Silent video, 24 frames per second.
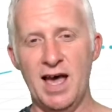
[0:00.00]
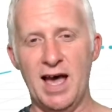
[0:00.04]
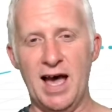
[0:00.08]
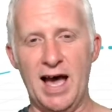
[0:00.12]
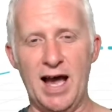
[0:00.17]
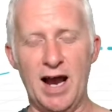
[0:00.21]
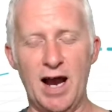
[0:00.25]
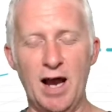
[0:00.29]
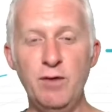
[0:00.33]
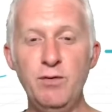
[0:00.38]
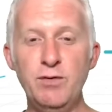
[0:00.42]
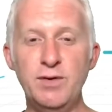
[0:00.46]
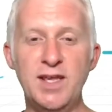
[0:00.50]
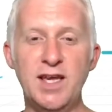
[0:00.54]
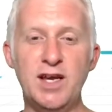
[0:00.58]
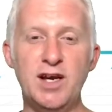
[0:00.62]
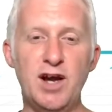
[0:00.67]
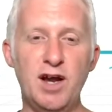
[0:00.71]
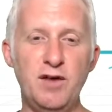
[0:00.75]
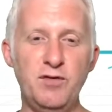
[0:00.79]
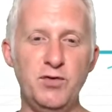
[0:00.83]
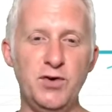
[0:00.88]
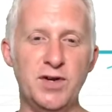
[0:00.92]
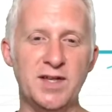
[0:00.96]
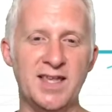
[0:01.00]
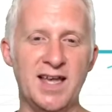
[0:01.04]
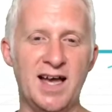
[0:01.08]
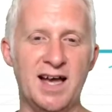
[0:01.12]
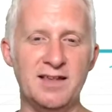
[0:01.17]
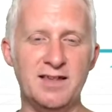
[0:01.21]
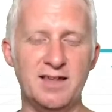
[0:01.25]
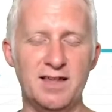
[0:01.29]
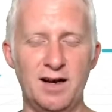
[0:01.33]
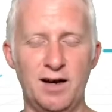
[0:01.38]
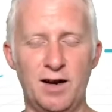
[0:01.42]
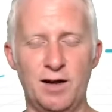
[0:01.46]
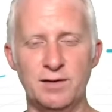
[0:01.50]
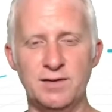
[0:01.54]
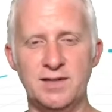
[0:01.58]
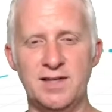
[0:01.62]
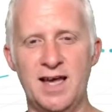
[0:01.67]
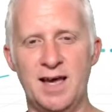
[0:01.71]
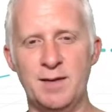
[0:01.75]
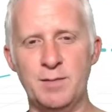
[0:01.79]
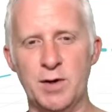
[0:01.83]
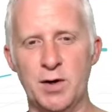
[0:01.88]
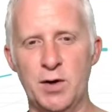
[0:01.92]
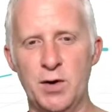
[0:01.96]
I already covered that a long
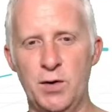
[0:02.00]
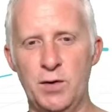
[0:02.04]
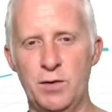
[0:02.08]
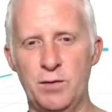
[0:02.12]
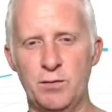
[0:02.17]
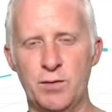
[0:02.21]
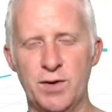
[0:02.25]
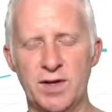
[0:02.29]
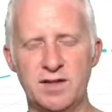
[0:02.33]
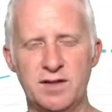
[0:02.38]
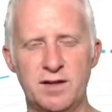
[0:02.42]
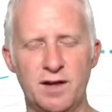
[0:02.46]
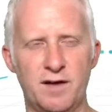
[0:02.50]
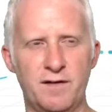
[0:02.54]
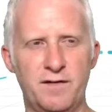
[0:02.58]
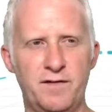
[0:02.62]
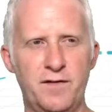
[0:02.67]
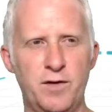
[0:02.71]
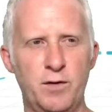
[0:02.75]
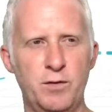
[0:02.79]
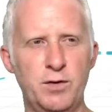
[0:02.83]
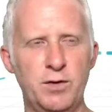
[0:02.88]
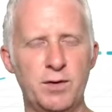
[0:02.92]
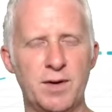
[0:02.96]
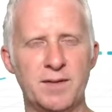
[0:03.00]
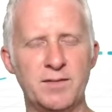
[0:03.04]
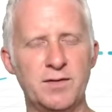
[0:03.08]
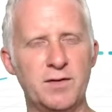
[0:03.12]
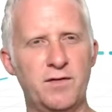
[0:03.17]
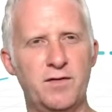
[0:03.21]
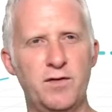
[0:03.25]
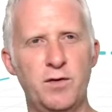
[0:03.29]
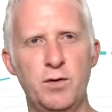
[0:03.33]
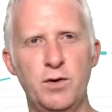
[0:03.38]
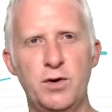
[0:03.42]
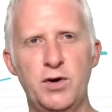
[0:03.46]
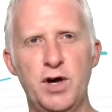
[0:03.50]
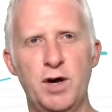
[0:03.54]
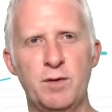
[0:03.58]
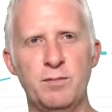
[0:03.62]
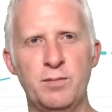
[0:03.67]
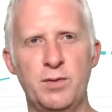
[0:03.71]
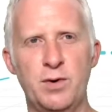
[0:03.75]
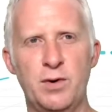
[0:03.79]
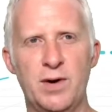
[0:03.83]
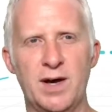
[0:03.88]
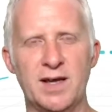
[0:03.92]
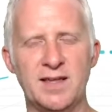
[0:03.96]
time ago with Furu Combo.